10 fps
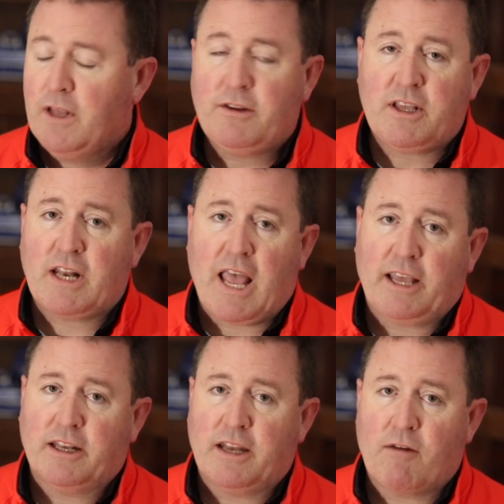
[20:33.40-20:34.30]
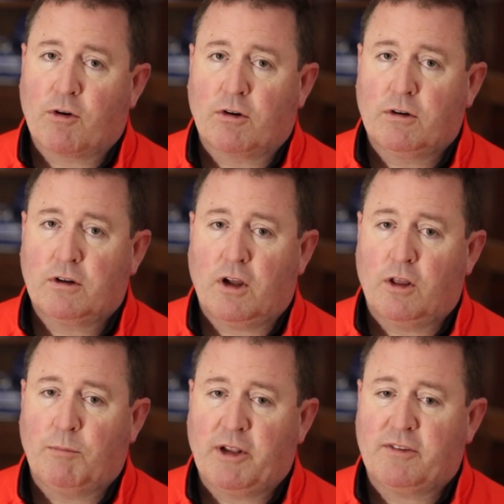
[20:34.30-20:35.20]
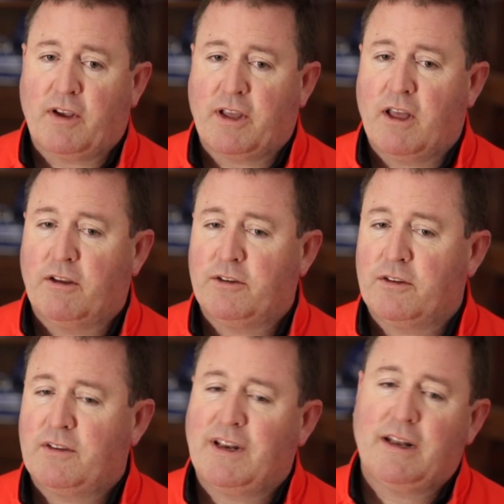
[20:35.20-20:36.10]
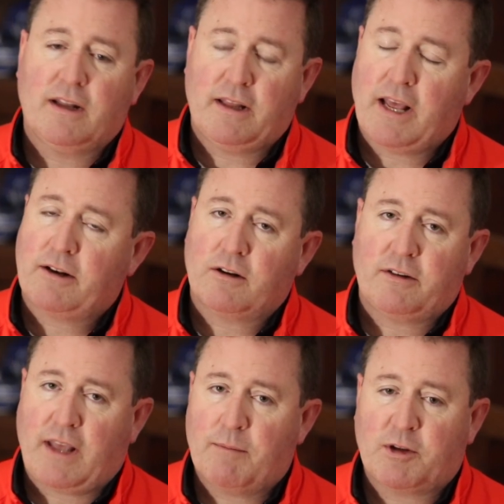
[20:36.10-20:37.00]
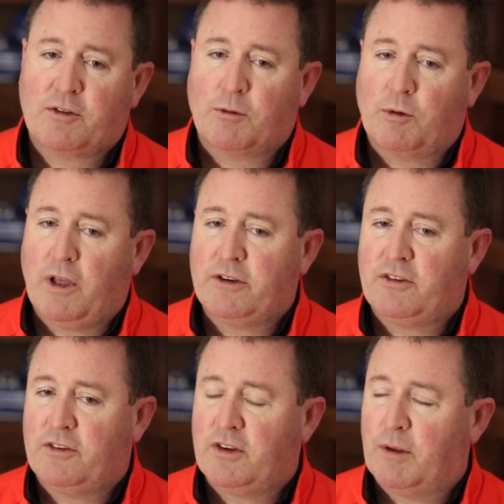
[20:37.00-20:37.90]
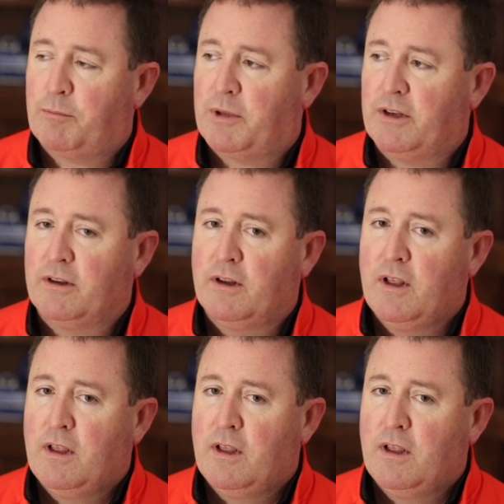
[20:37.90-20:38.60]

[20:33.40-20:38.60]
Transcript: Deacon Hangen never called my psychologist, and that damaged the relationship, and